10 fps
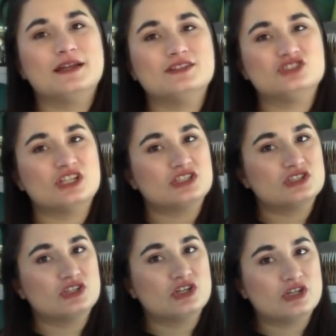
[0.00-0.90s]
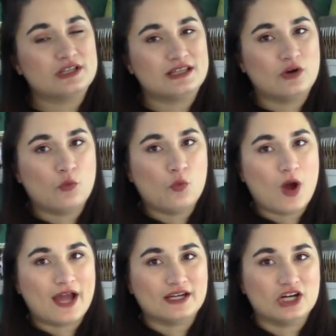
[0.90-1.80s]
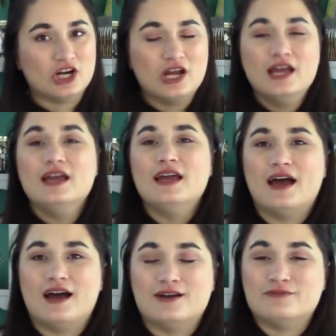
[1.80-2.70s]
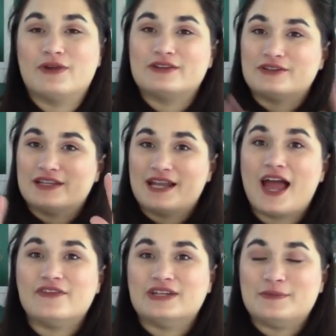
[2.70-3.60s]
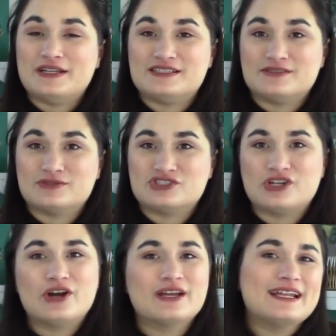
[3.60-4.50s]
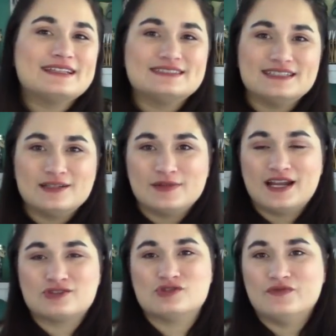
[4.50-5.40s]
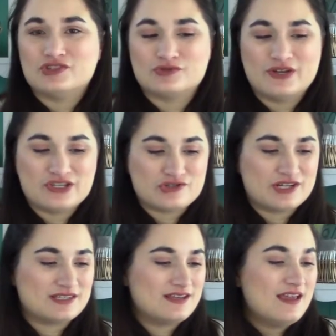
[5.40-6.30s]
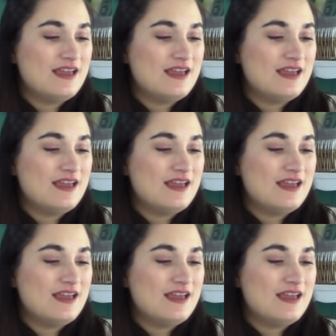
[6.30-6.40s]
bit gentler, a little wider, um, rather than having it be so stark and adds a little bit extra visual interest.